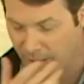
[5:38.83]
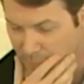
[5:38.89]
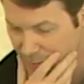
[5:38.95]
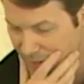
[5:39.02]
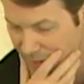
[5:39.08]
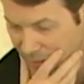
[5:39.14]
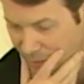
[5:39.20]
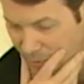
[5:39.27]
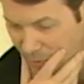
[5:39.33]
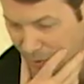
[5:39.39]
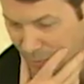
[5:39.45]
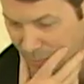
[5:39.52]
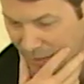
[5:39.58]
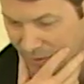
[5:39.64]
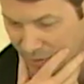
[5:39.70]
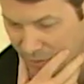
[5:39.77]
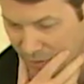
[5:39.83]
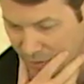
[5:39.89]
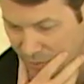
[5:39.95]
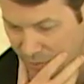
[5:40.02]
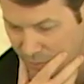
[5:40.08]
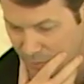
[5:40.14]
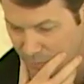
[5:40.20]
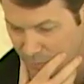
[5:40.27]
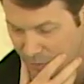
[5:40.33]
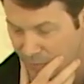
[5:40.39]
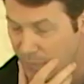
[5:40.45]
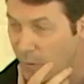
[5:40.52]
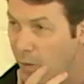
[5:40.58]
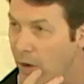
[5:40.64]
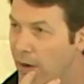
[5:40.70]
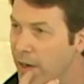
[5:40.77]
I mean, I've already mentioned this
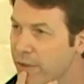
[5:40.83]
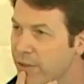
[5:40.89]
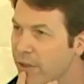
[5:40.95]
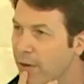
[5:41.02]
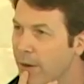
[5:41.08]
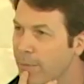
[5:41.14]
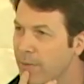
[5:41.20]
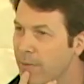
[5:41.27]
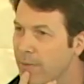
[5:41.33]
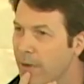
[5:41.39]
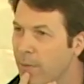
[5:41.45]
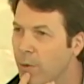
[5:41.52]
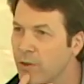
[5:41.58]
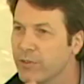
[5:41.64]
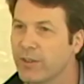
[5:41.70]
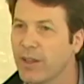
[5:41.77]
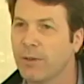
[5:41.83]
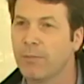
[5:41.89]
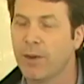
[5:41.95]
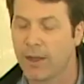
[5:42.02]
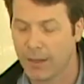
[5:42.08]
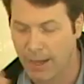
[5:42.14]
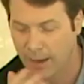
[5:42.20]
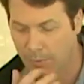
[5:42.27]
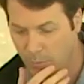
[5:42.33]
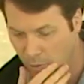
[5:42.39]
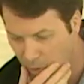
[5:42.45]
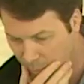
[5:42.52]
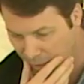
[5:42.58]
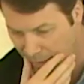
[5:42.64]
before, and so I'm, I will not say a lot more